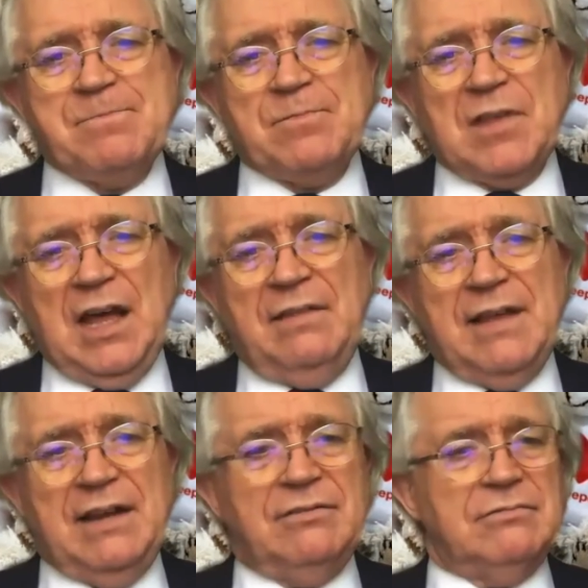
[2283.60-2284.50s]
And
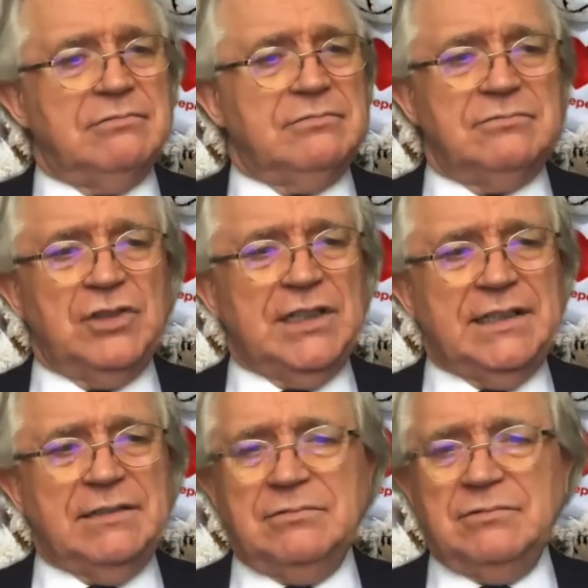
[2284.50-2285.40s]
then
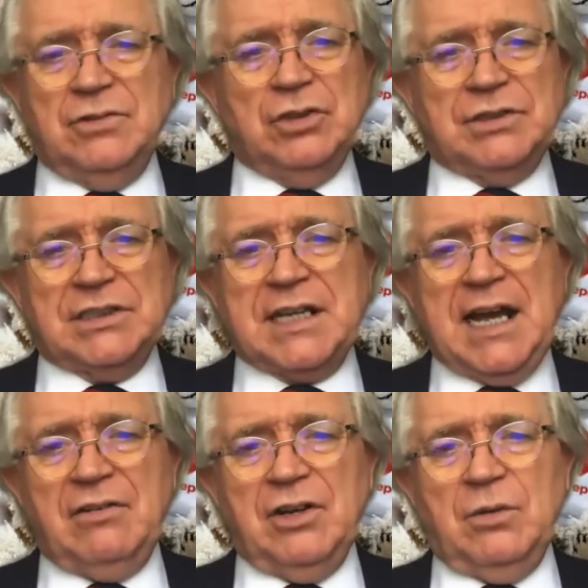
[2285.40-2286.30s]
really, you just
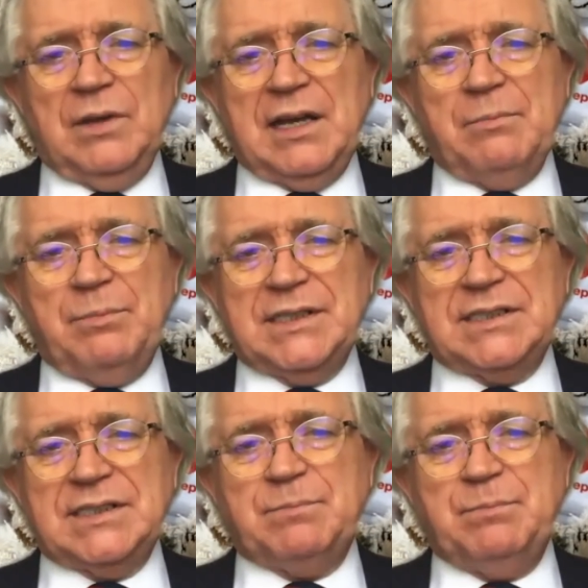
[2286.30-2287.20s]
carry on with that
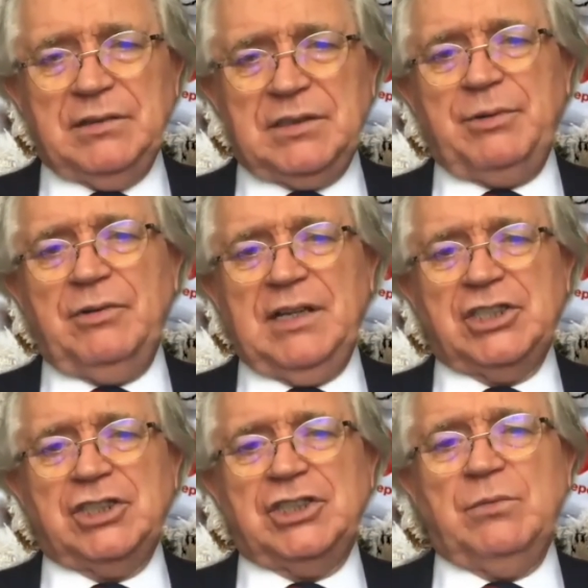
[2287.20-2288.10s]
business, build up a
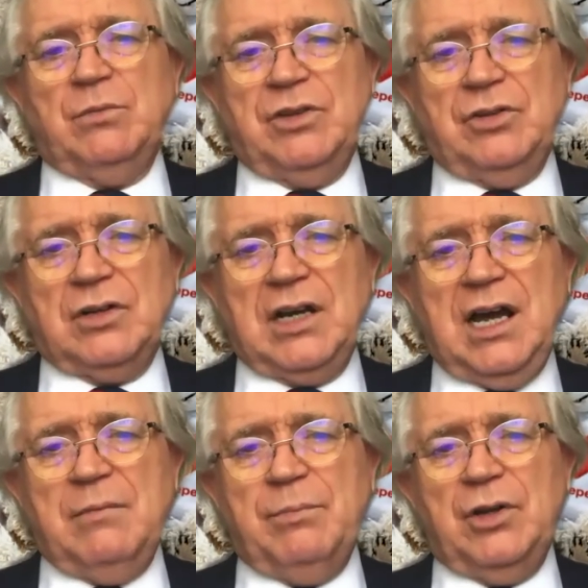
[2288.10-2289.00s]
relationship with your
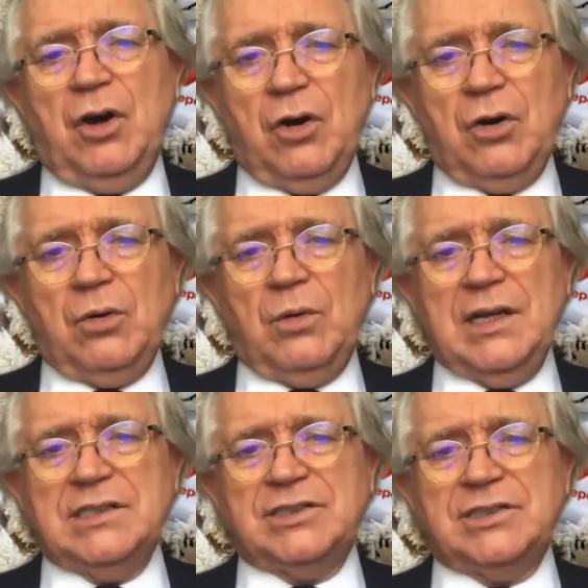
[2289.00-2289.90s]
client, but
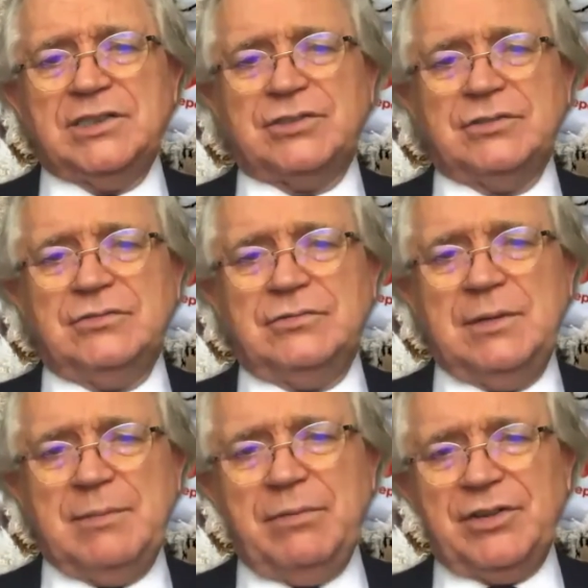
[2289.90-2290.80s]
always
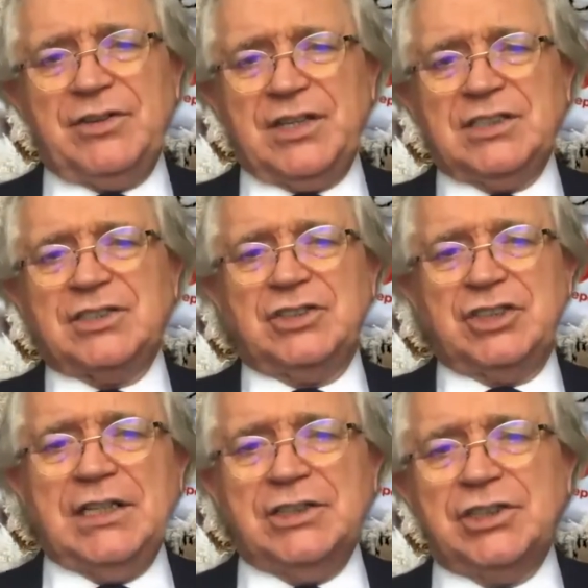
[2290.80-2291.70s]
remember that things can
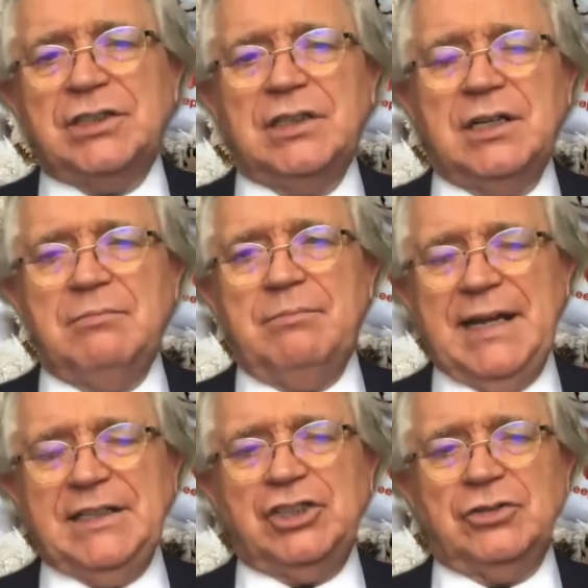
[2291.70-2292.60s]
change.
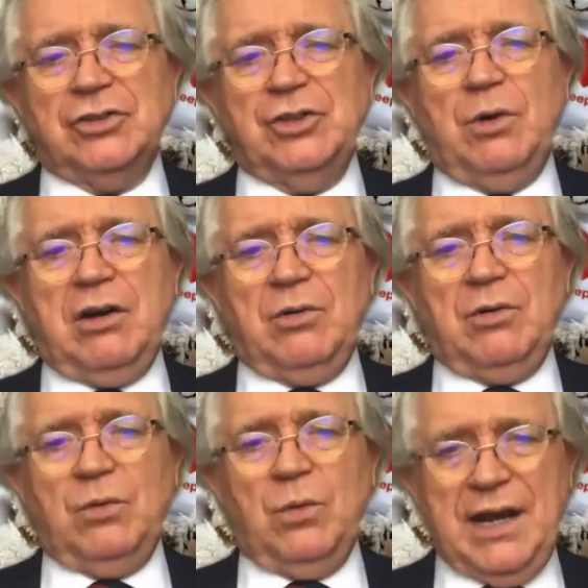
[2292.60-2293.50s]
Make sure you are
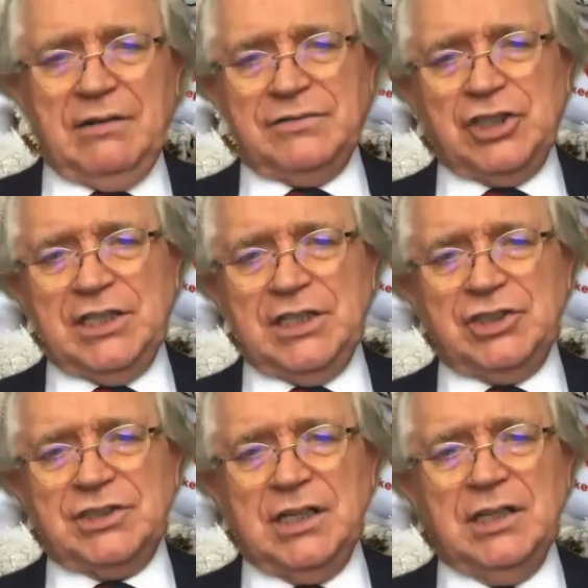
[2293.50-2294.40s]
aware of
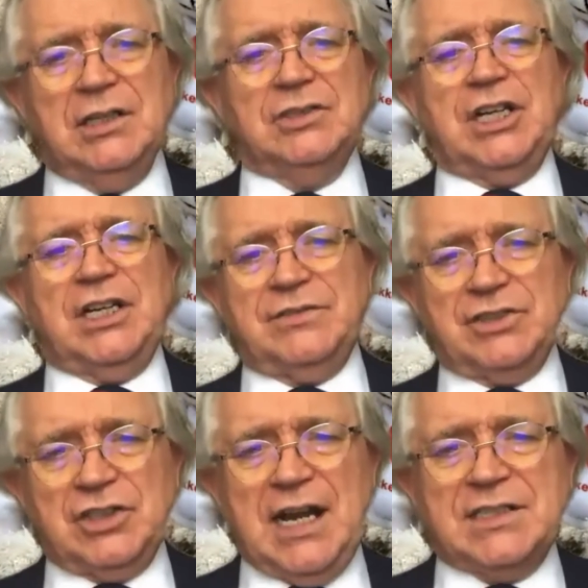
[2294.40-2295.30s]
changes, change of
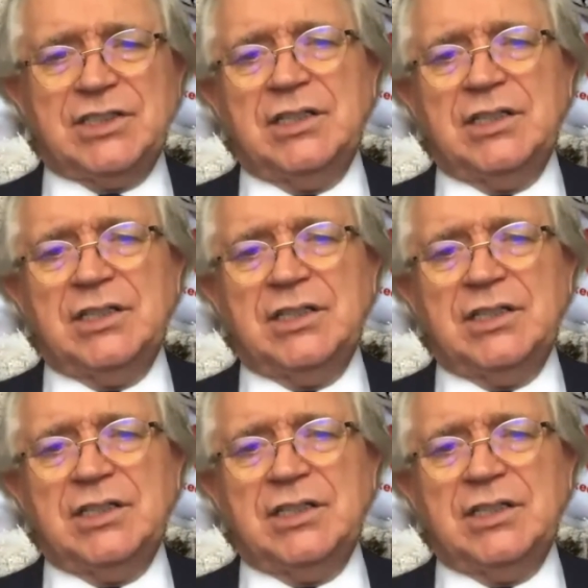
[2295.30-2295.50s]
address,